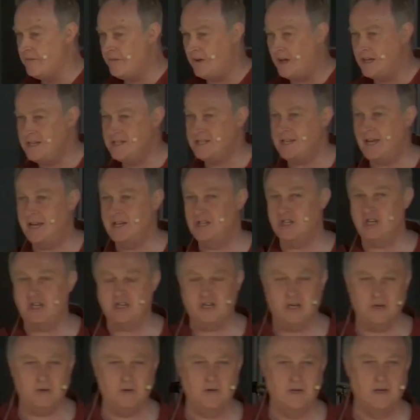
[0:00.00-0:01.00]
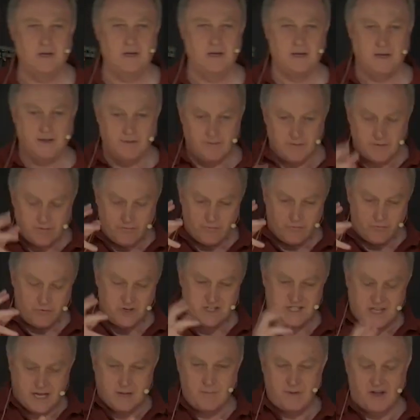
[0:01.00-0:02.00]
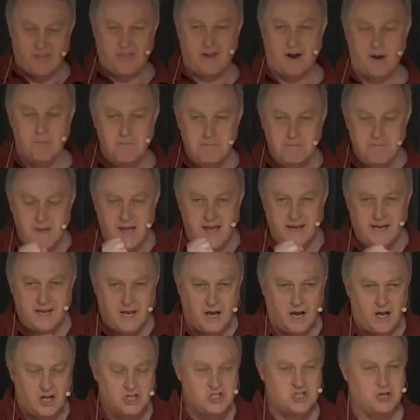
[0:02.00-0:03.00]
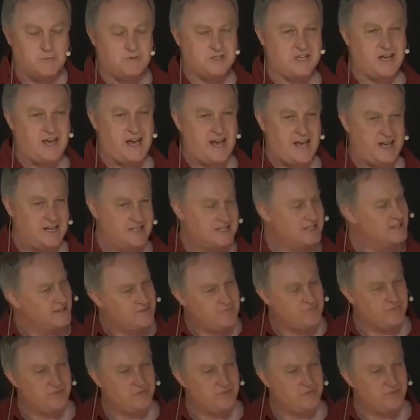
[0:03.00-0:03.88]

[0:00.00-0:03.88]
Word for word: If I say to you, Redeemer, there are many hardships ahead.